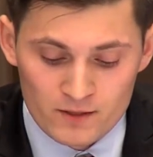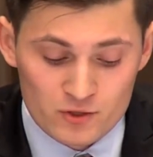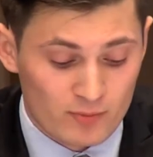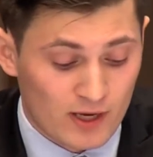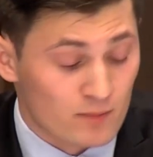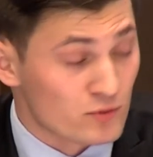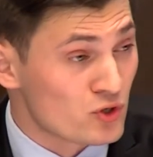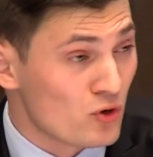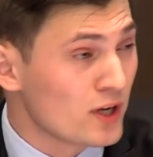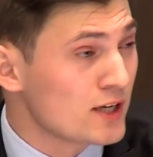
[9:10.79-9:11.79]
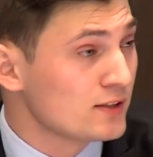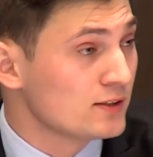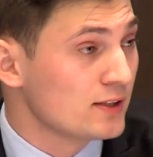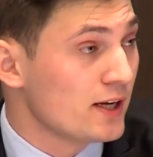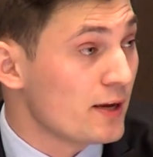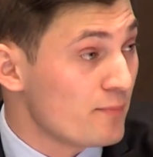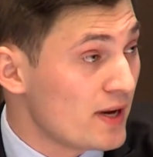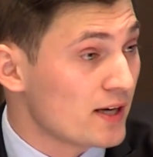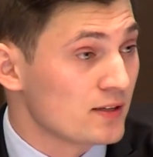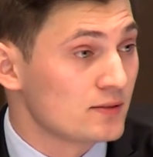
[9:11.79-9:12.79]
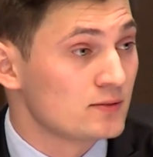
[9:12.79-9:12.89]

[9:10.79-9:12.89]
to become stronger and better.